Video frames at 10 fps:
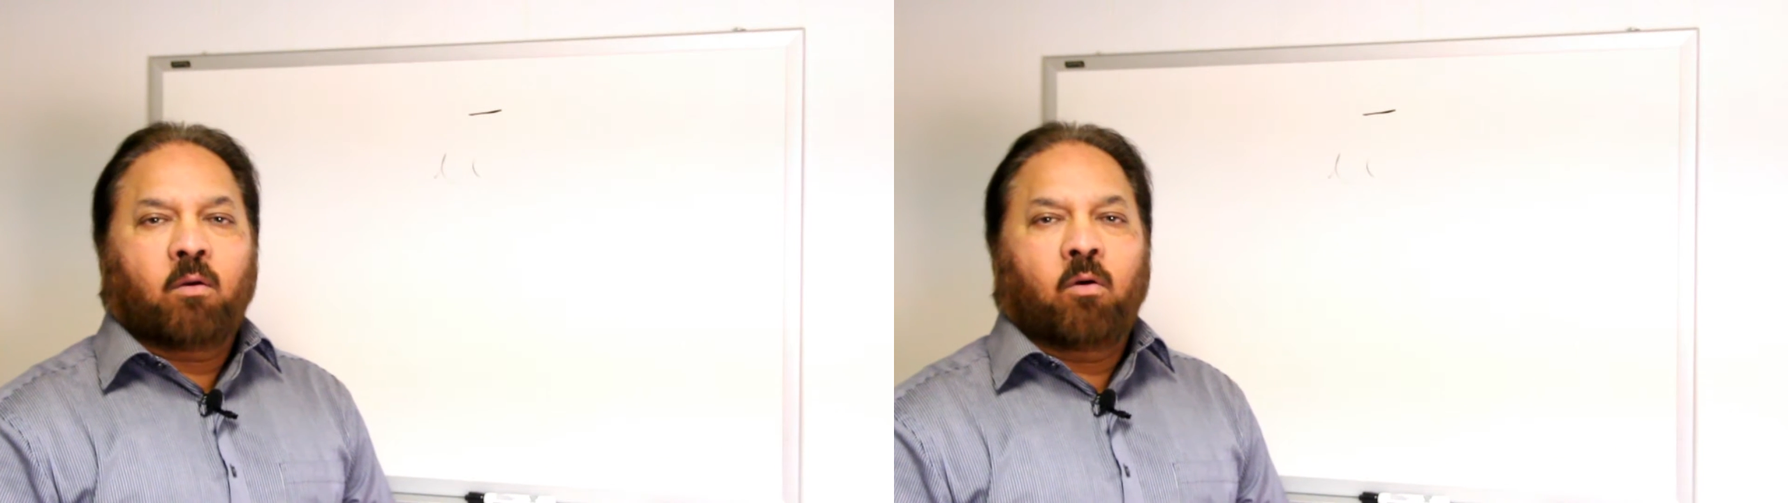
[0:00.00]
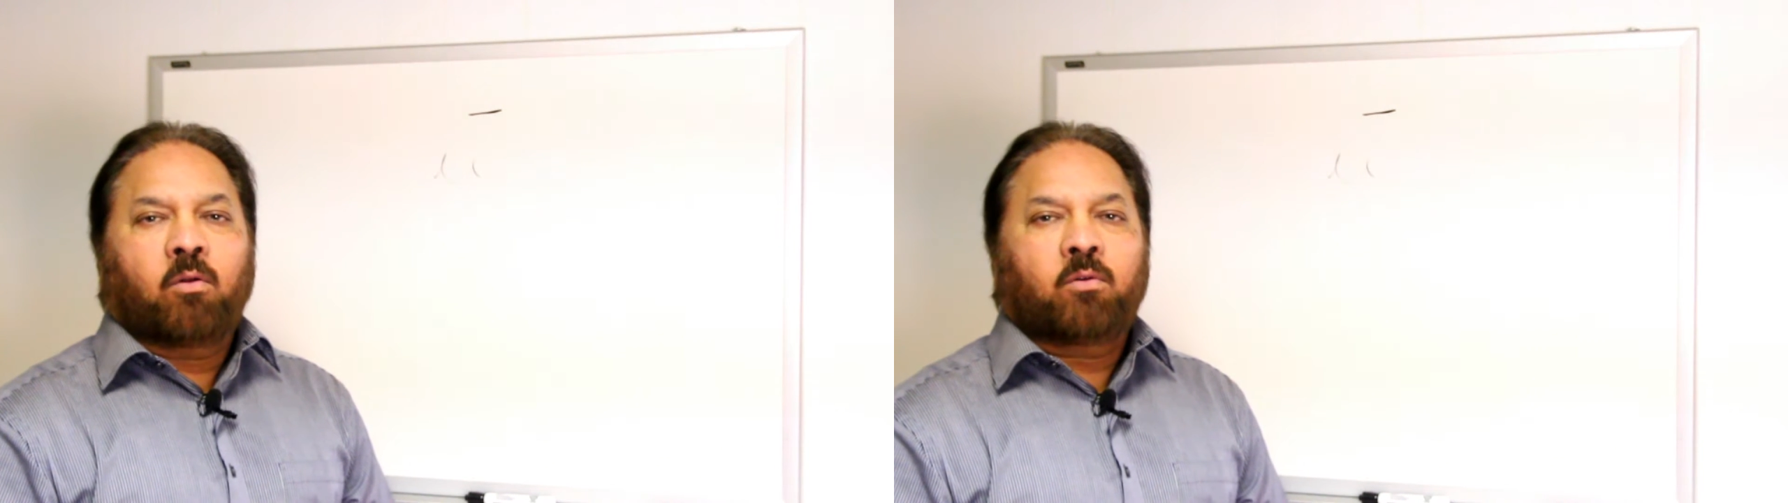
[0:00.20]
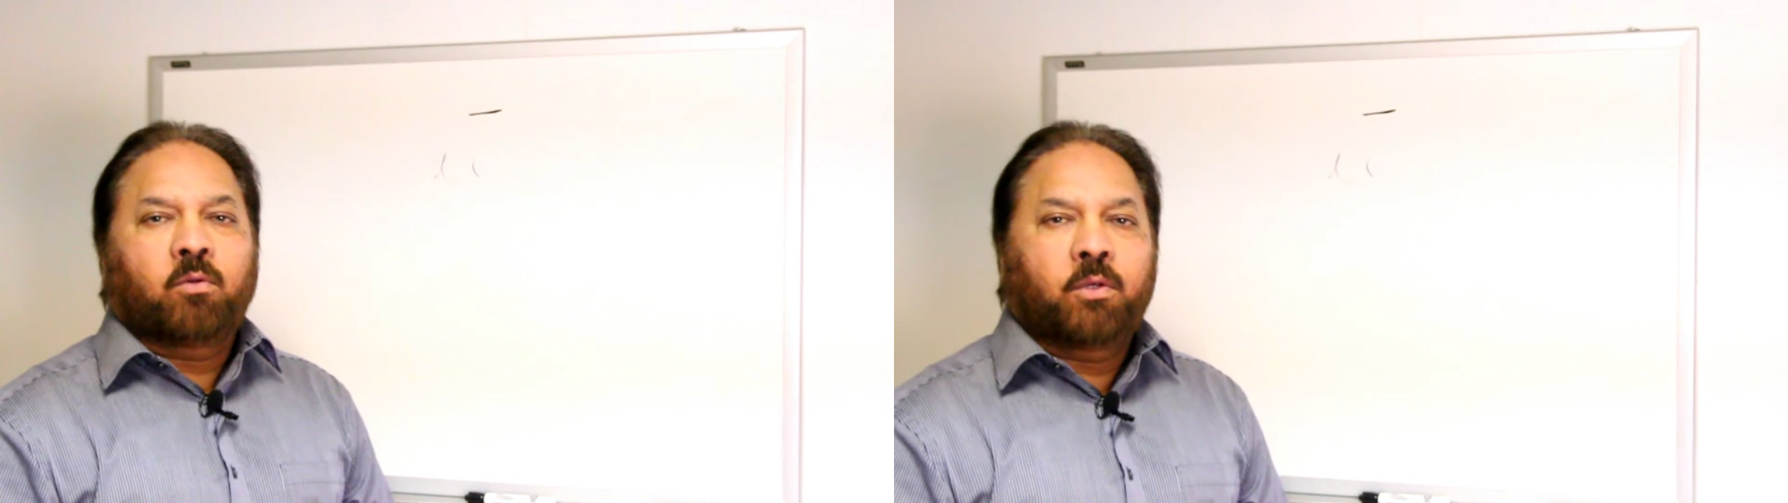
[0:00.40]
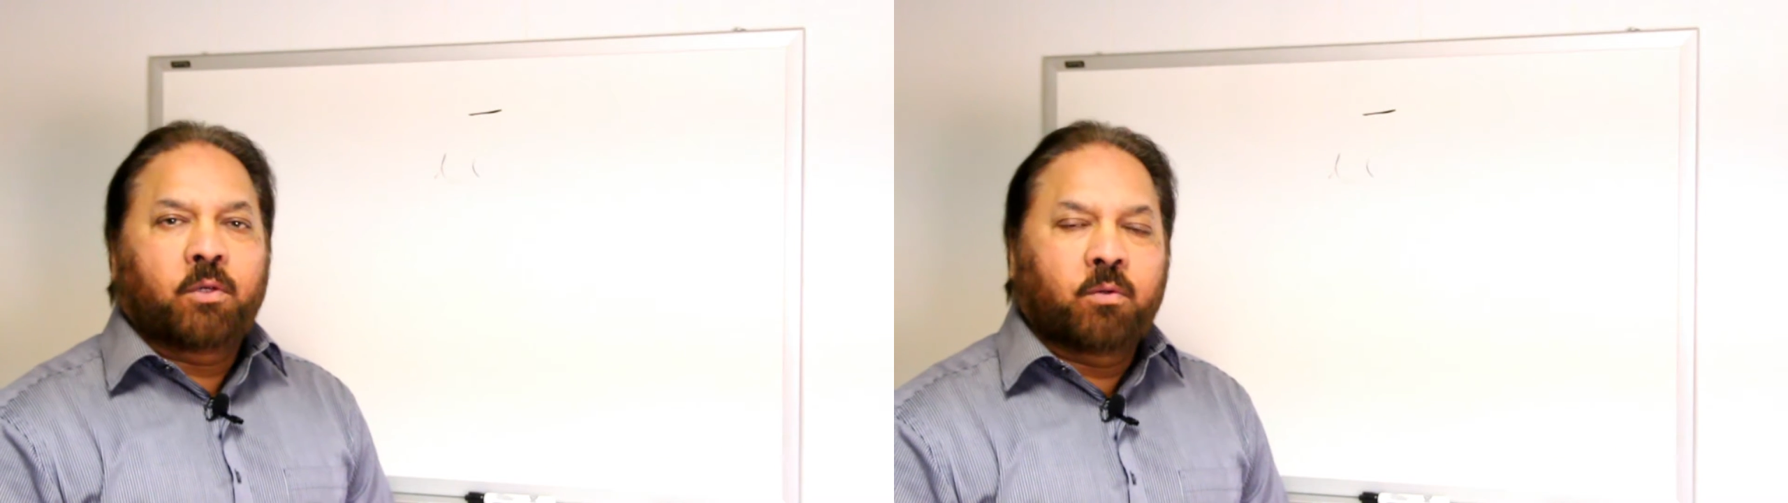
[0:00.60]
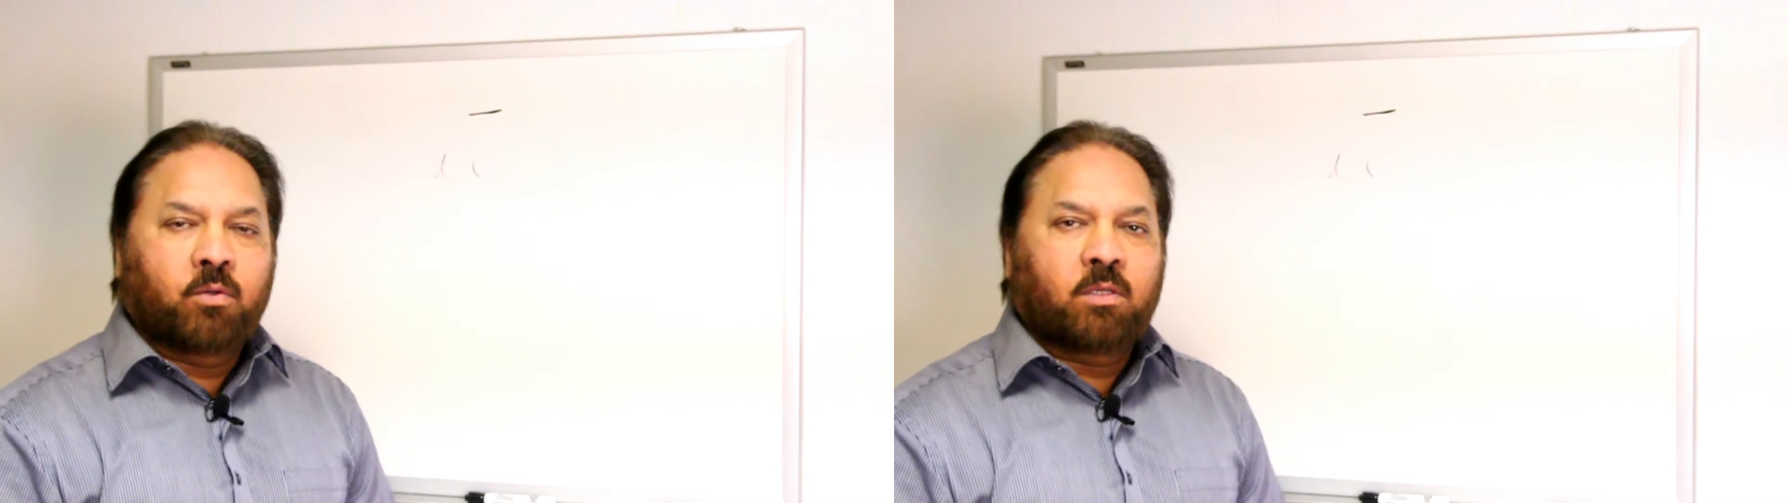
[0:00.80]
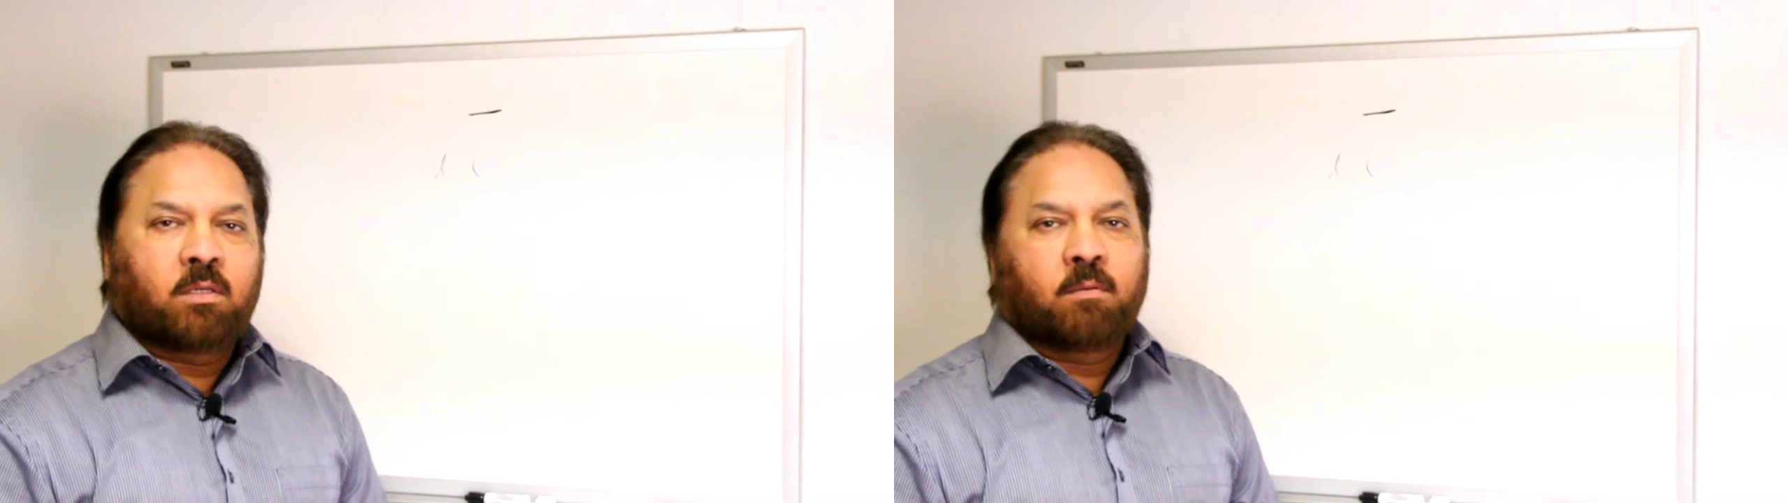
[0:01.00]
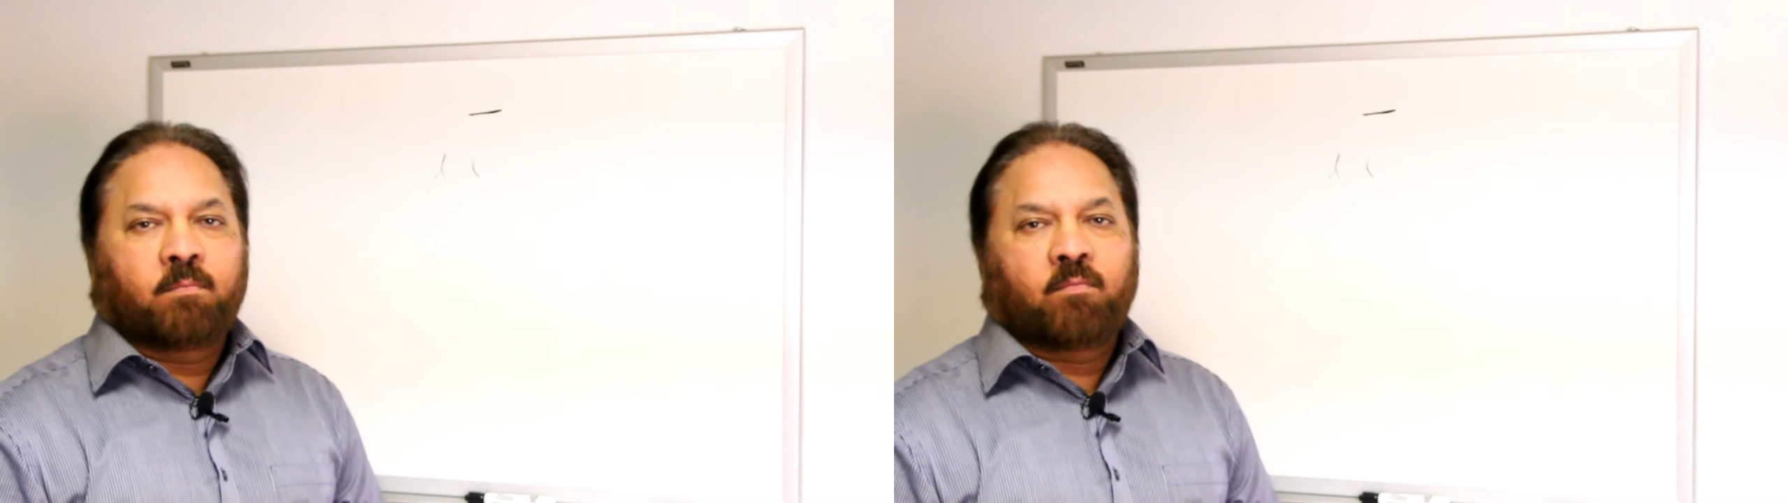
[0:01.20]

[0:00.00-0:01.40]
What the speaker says: or to use